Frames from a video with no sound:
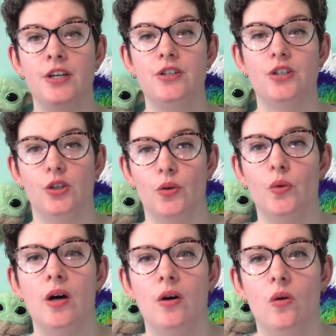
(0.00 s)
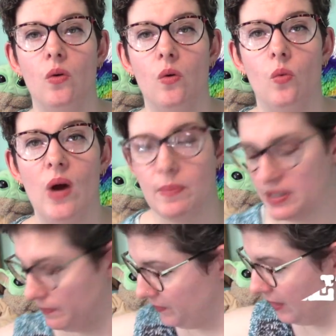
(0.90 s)
to whips.
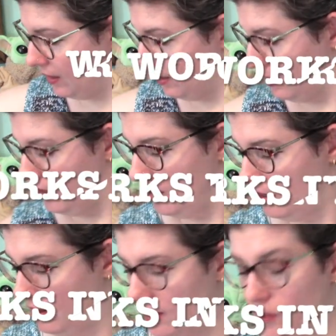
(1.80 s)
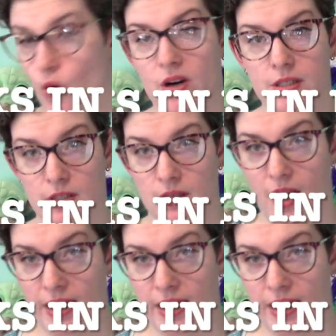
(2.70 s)
Of course, I